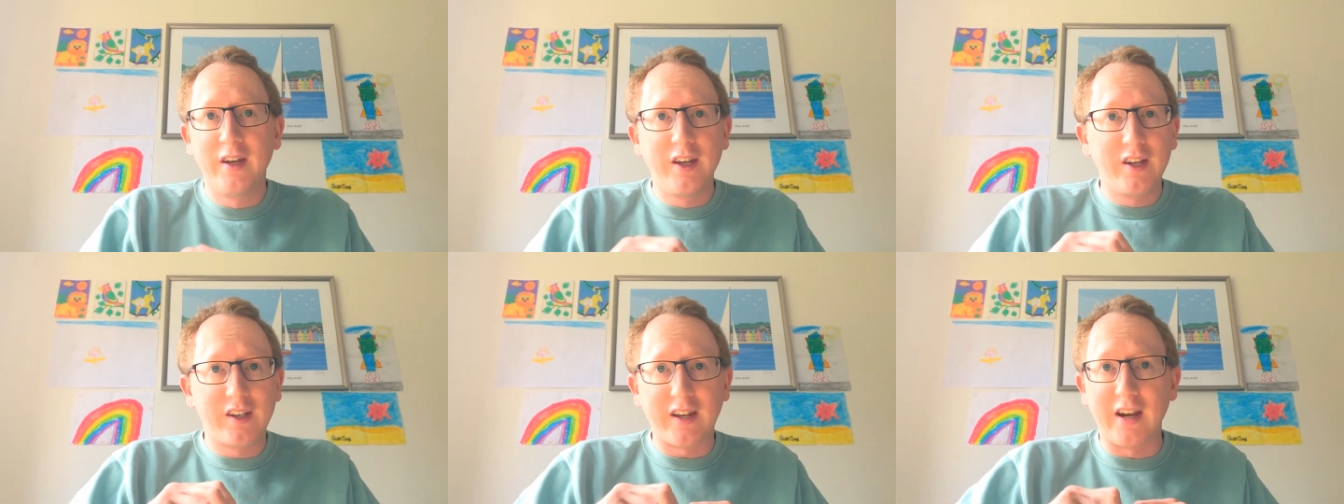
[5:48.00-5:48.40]

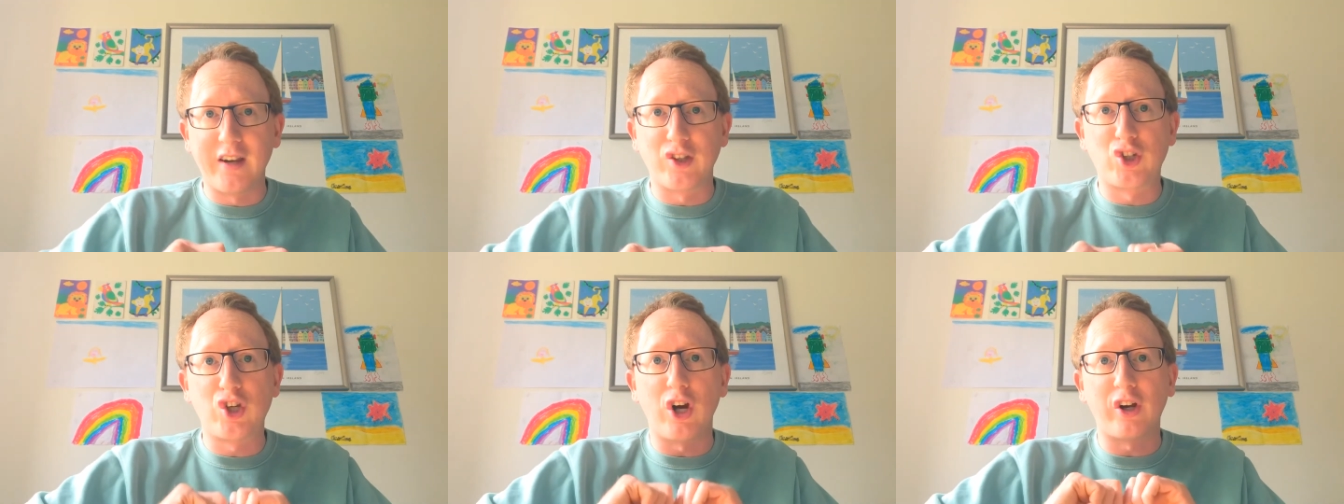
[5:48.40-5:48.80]
kind
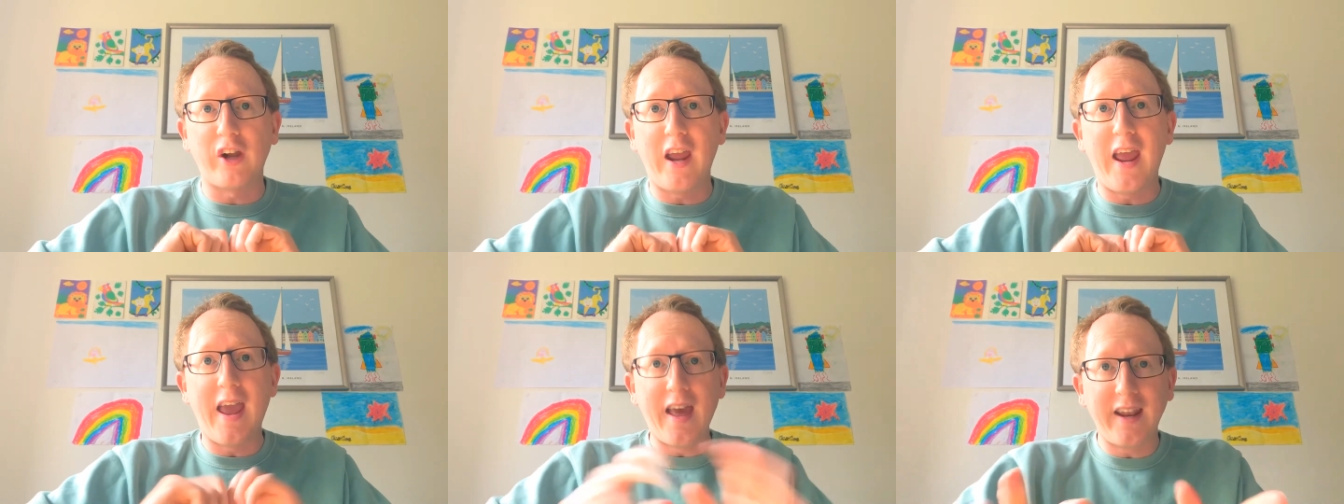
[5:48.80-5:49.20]
of chuck
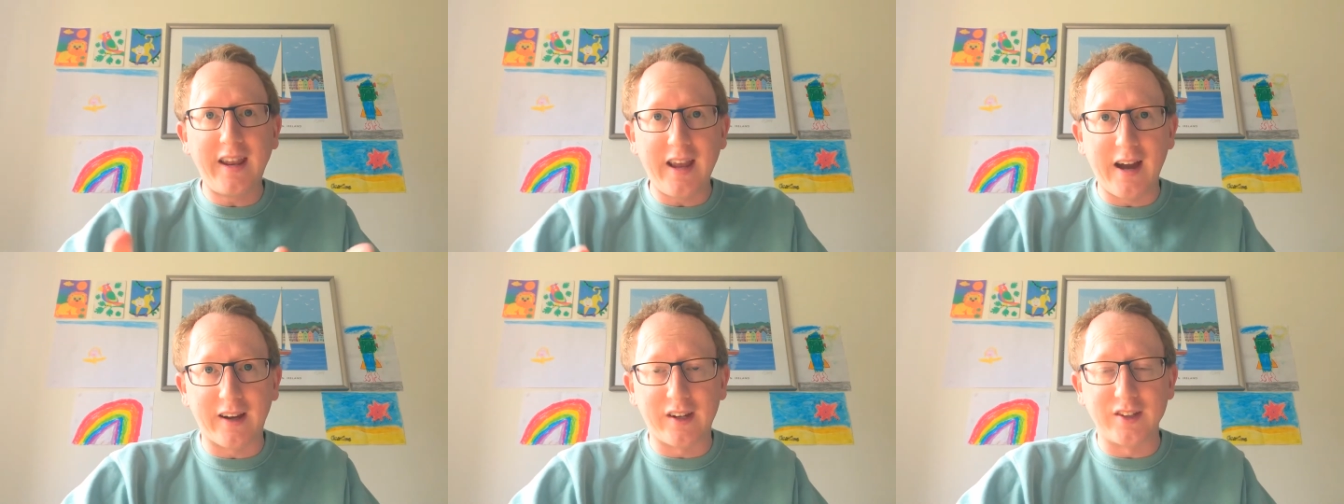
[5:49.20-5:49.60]
any
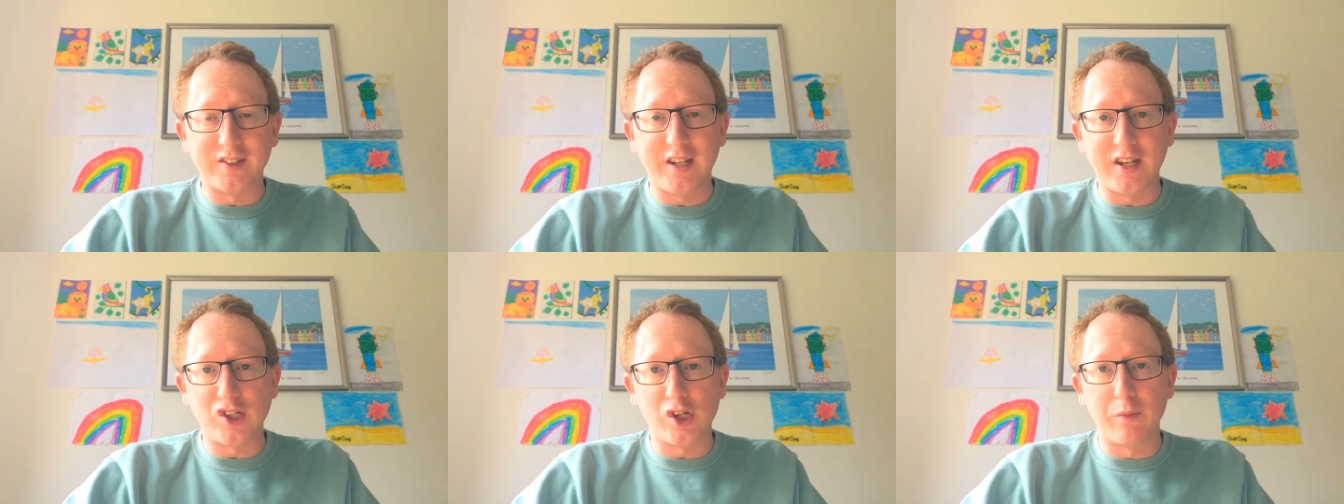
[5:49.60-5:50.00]

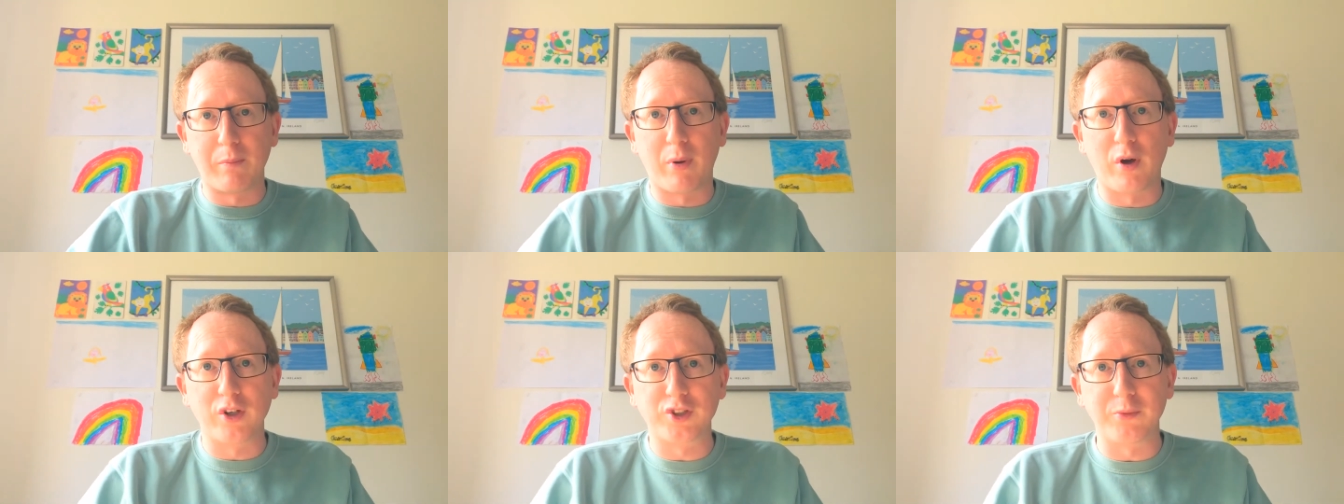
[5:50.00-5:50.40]
accusation
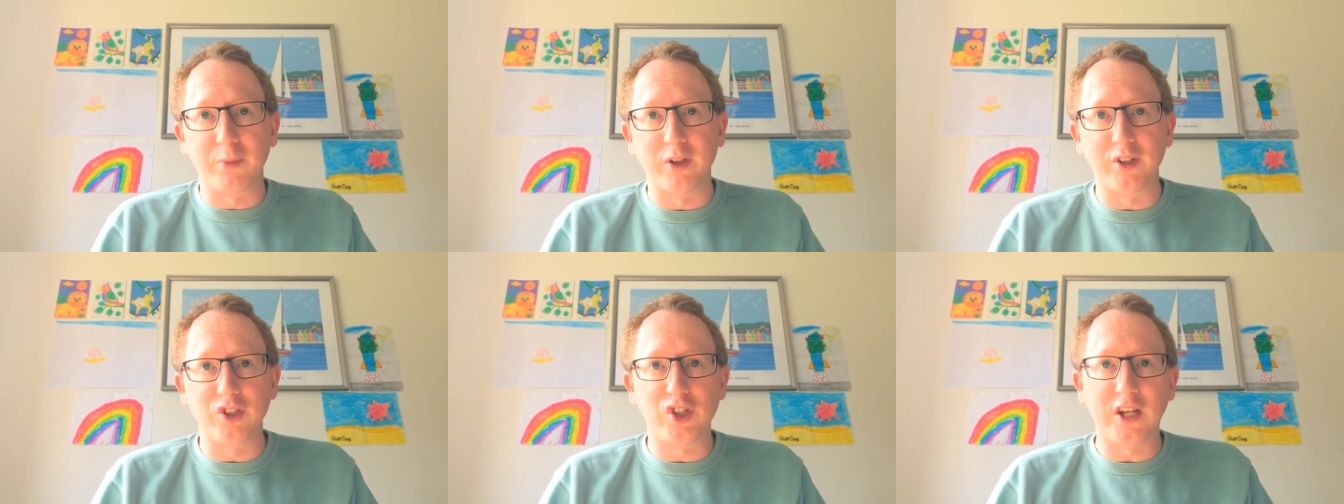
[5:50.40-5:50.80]
possible
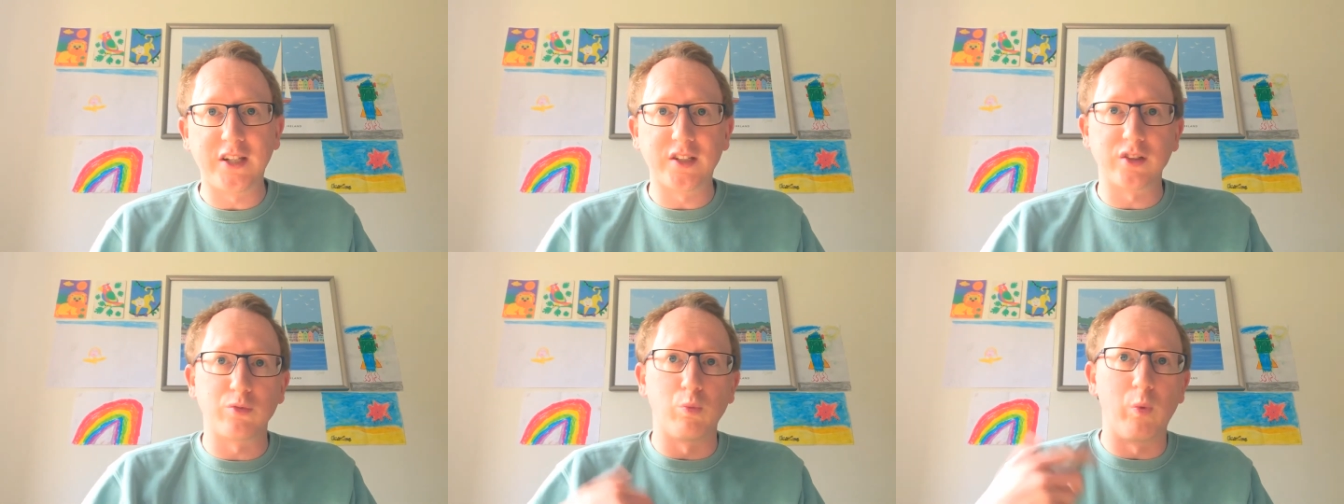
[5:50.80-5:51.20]
at
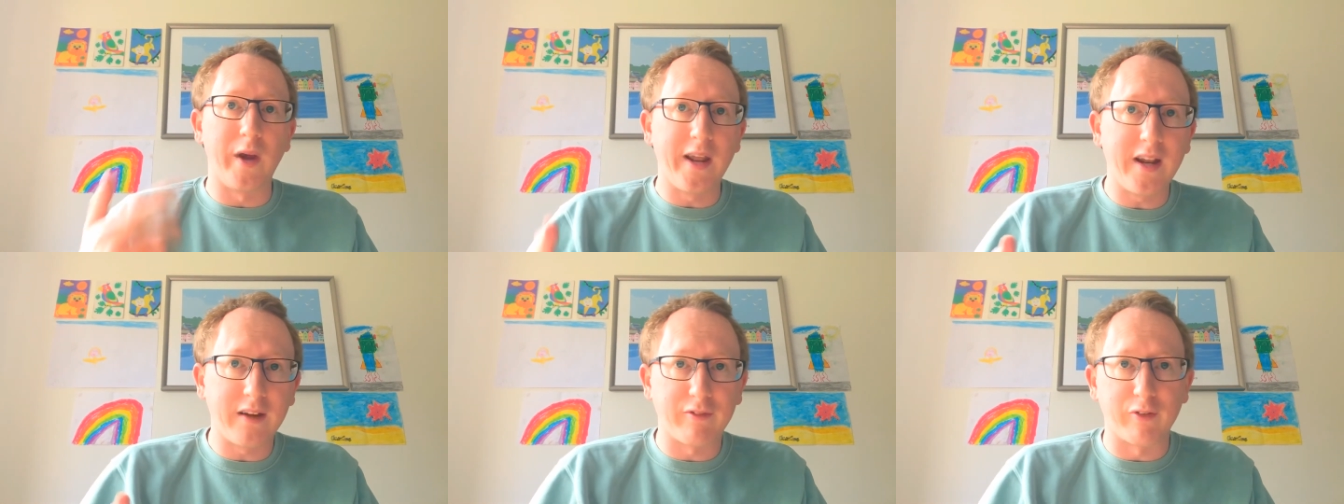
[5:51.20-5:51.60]
Jesus,
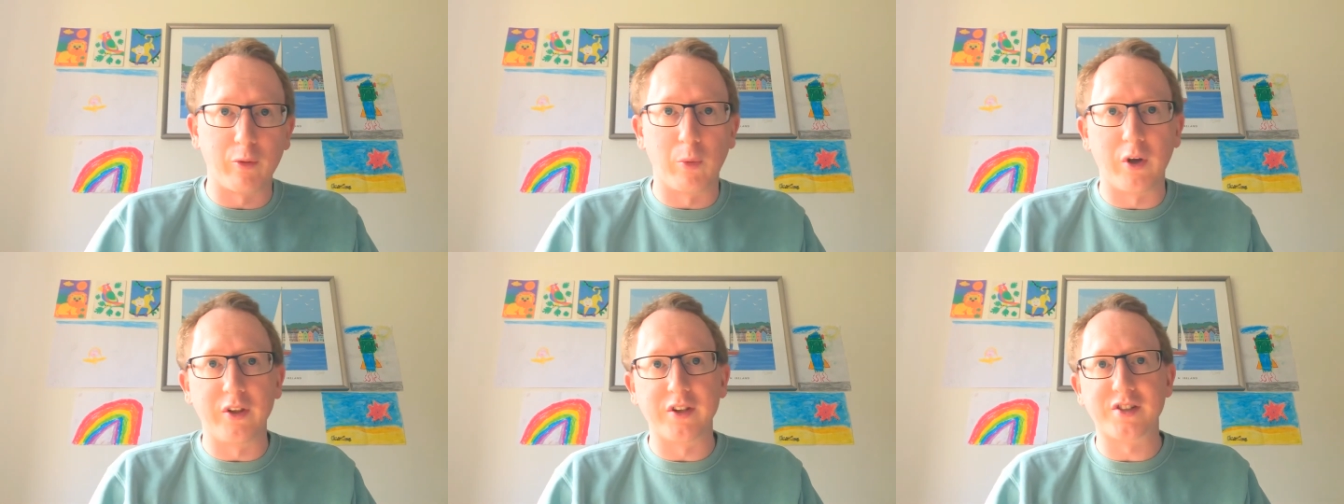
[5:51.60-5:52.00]
waiting for
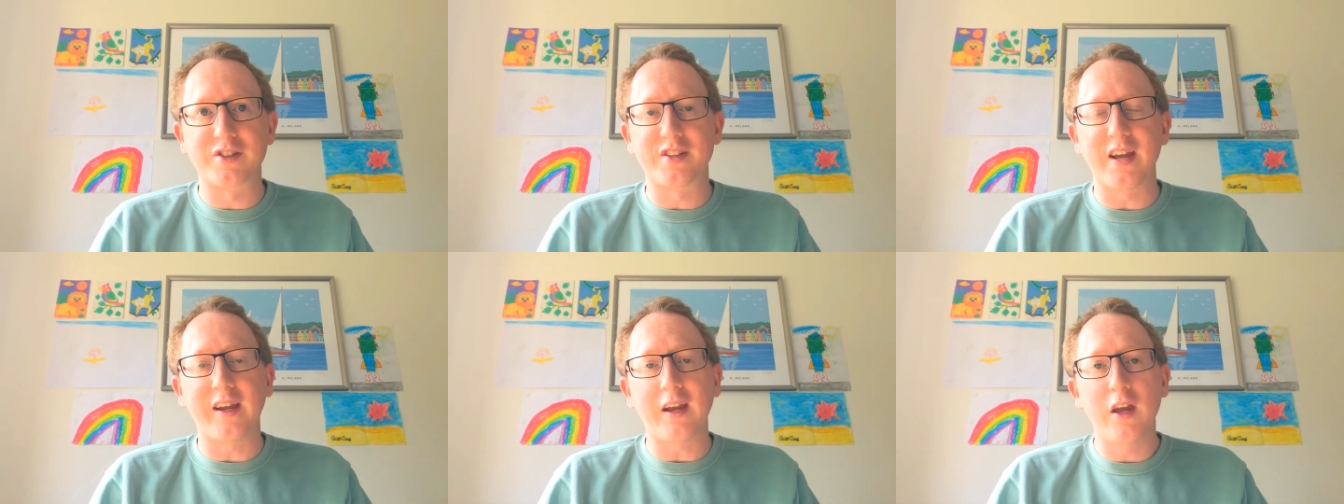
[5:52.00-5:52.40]
one to
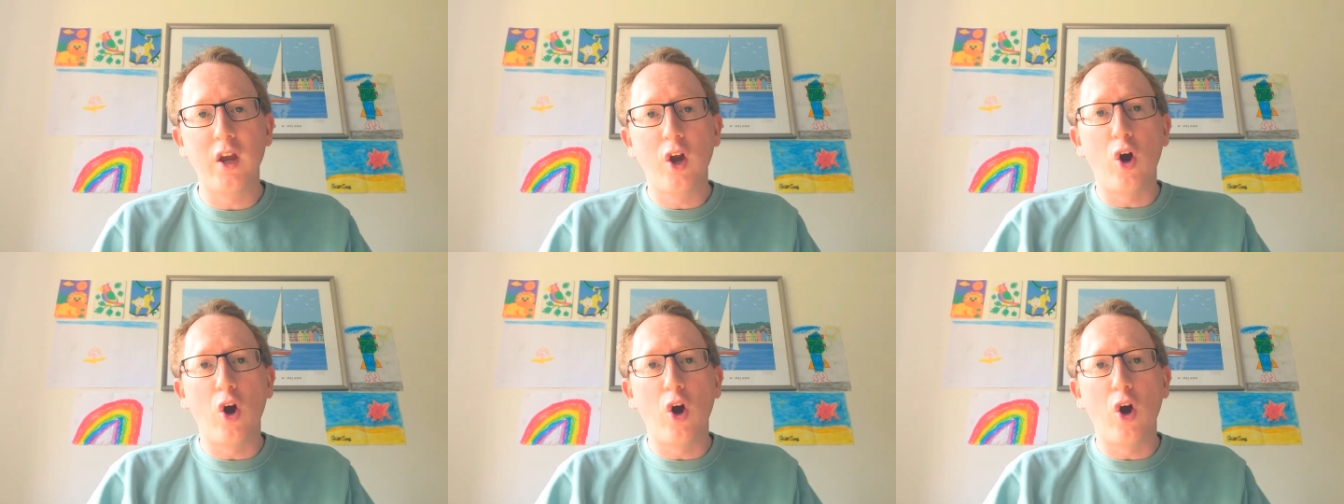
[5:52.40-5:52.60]
stick,